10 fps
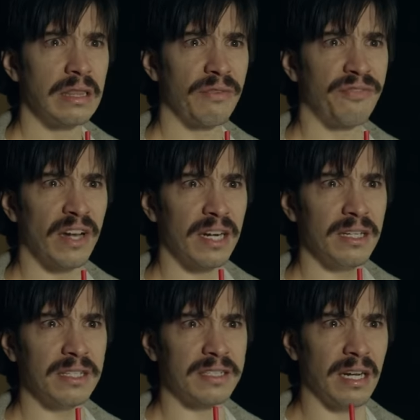Wallace
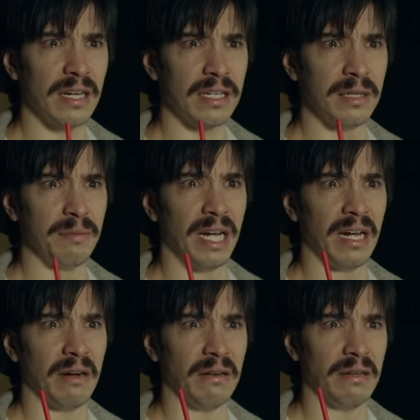can't make sense of the
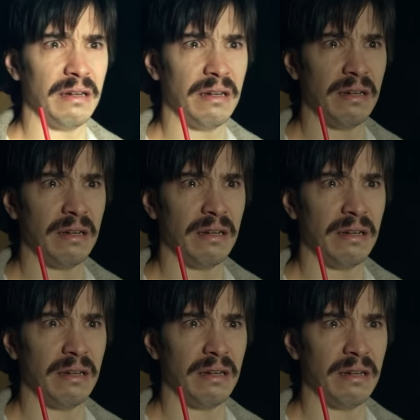situation, so he
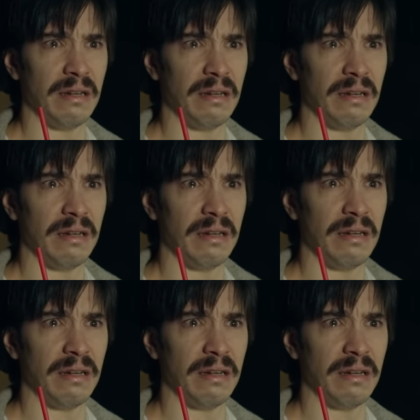asks to talk to the doctor.